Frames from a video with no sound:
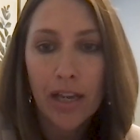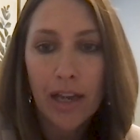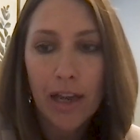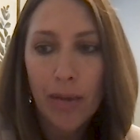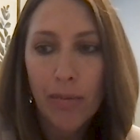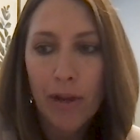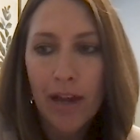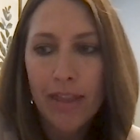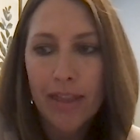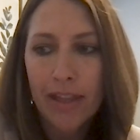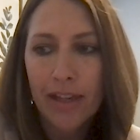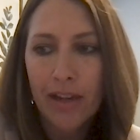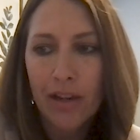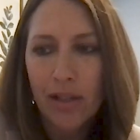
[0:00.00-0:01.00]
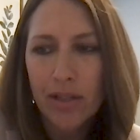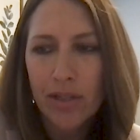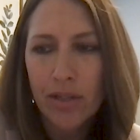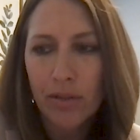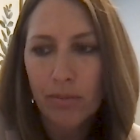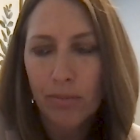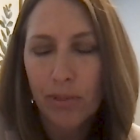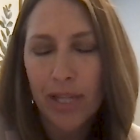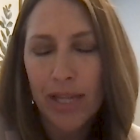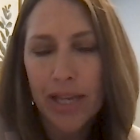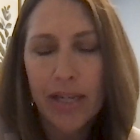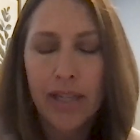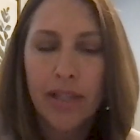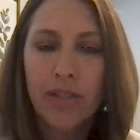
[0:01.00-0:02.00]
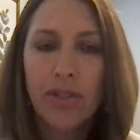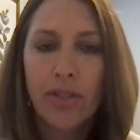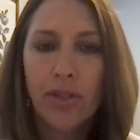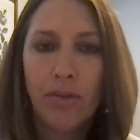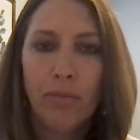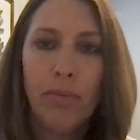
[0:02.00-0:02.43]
I think it also bled into